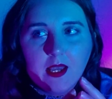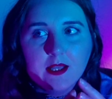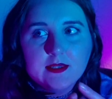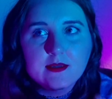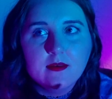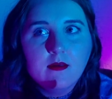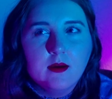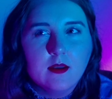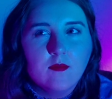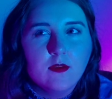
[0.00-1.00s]
It's a
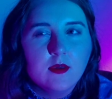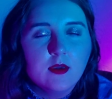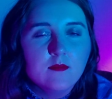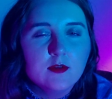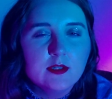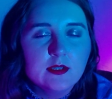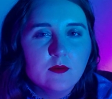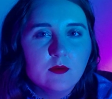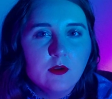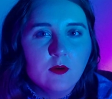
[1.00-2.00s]
lot. I feel like every
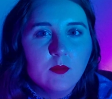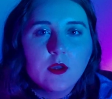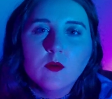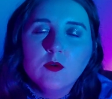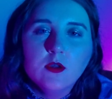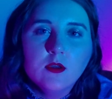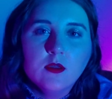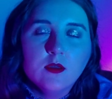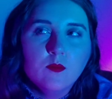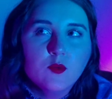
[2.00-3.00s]
single year I'm like, I want
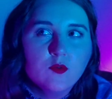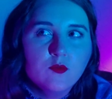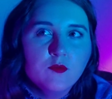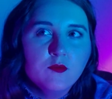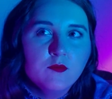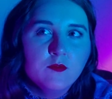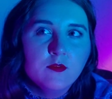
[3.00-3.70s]
to improve